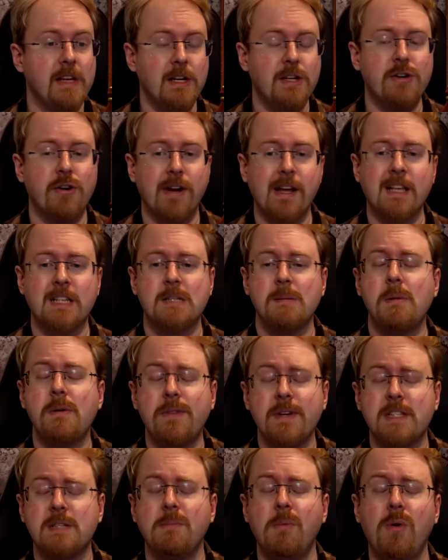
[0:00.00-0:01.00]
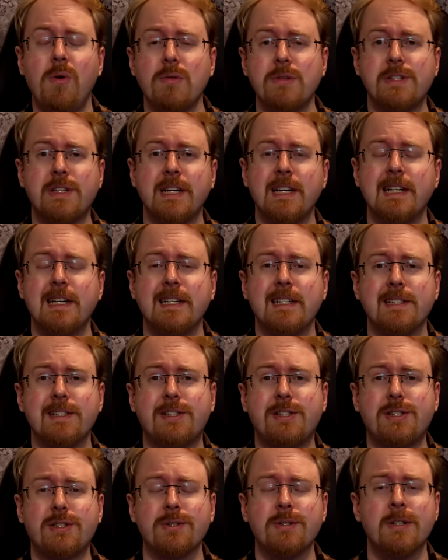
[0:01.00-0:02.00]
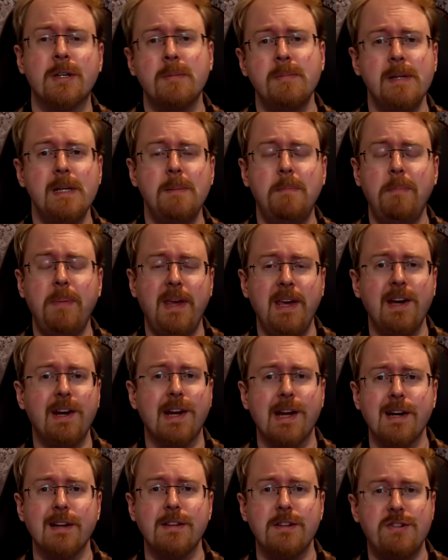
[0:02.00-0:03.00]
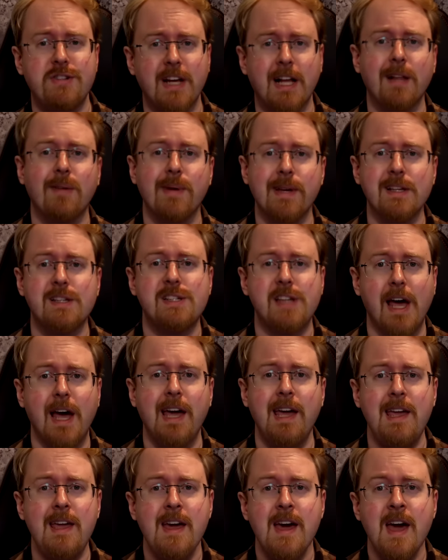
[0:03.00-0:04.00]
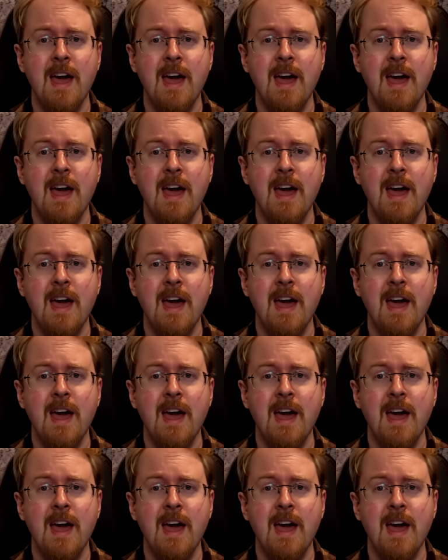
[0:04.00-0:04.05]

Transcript: during some of its most stormy periods, shall we say,